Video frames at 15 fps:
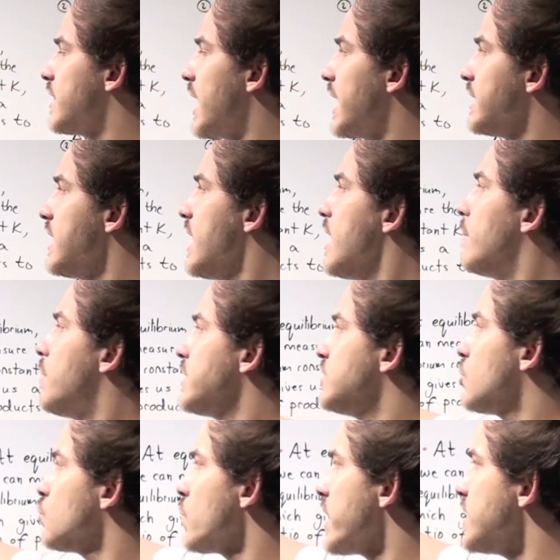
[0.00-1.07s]
that by
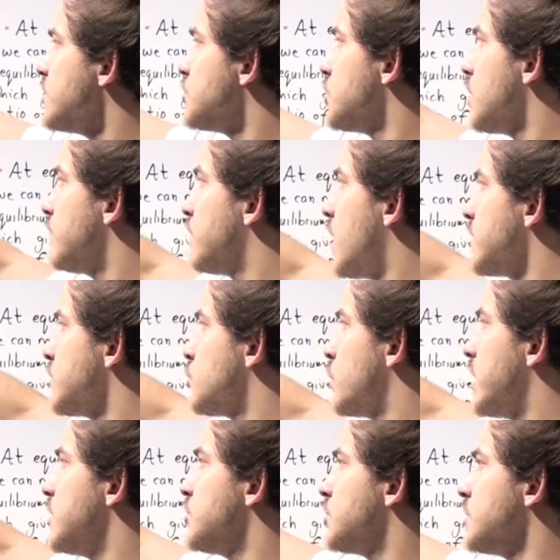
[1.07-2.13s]
the ratio of
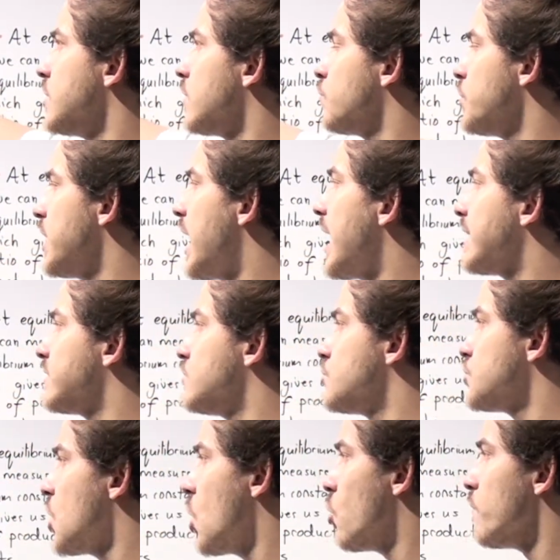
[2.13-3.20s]
concentration of reactants.
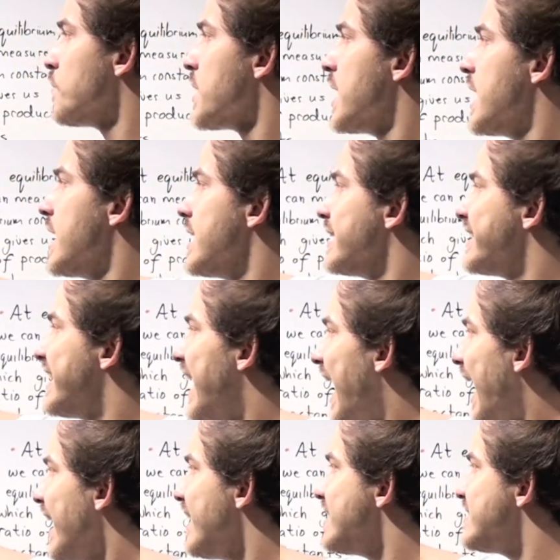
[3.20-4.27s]
So, K
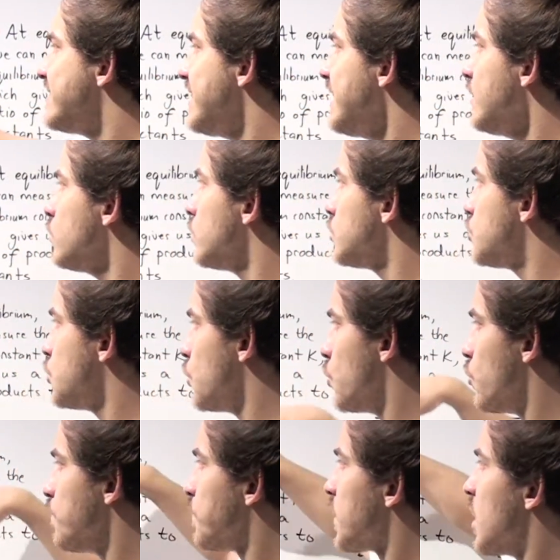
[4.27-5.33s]
is equal
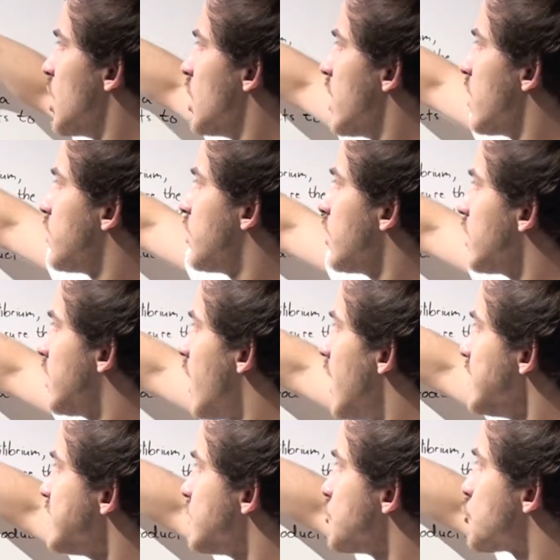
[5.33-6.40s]
to the
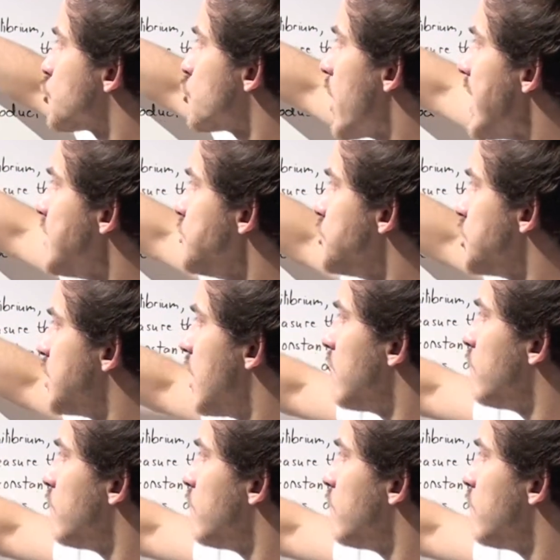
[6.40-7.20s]
concentration